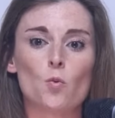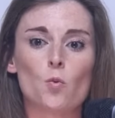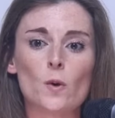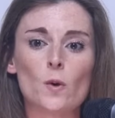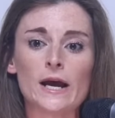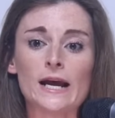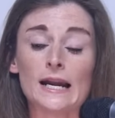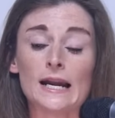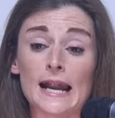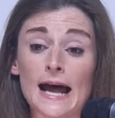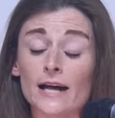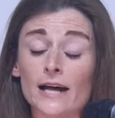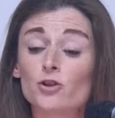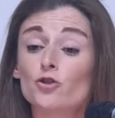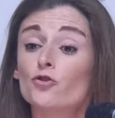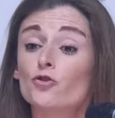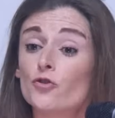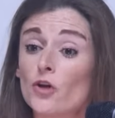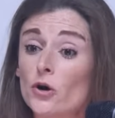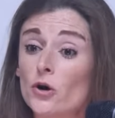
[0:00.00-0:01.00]
We let
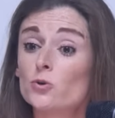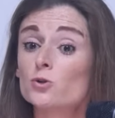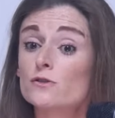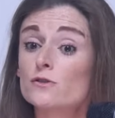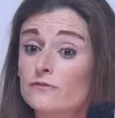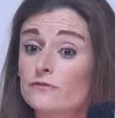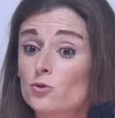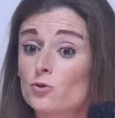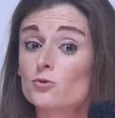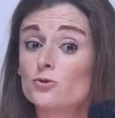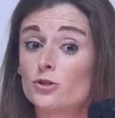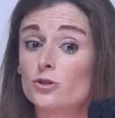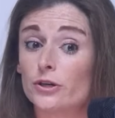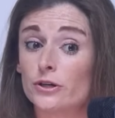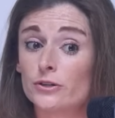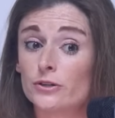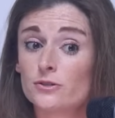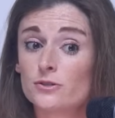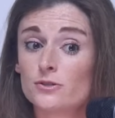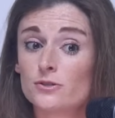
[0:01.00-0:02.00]
those
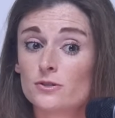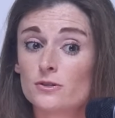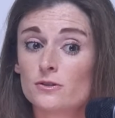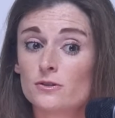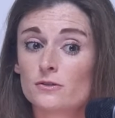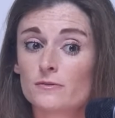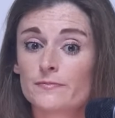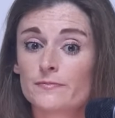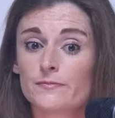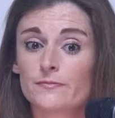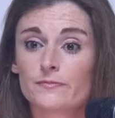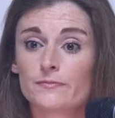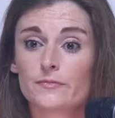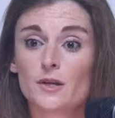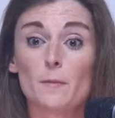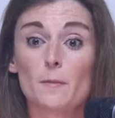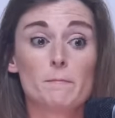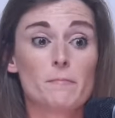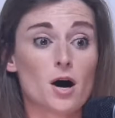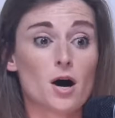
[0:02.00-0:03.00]
falsehoods
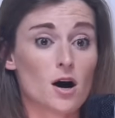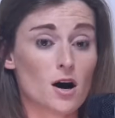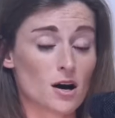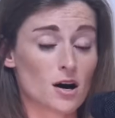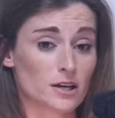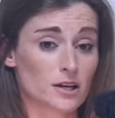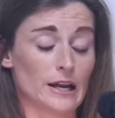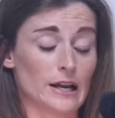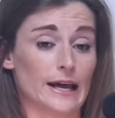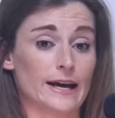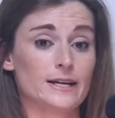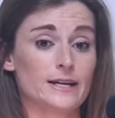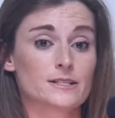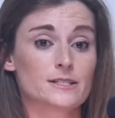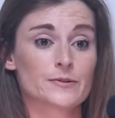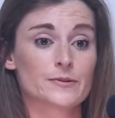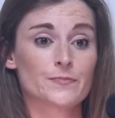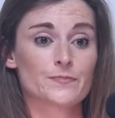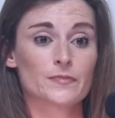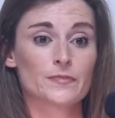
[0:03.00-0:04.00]

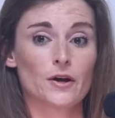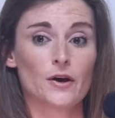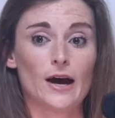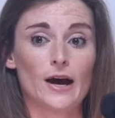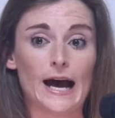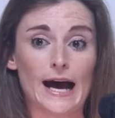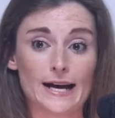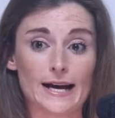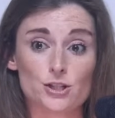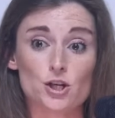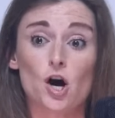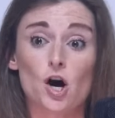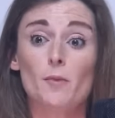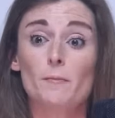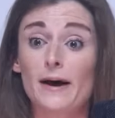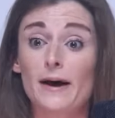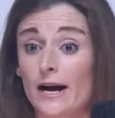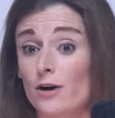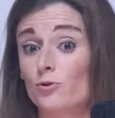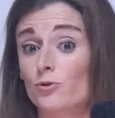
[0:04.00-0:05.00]
percolate at
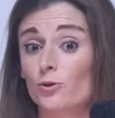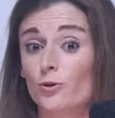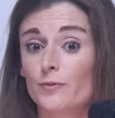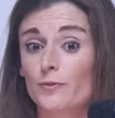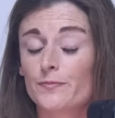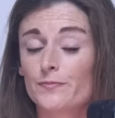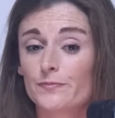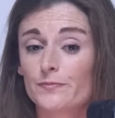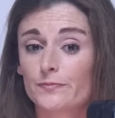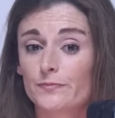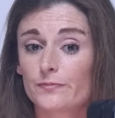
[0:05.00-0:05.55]
our peril.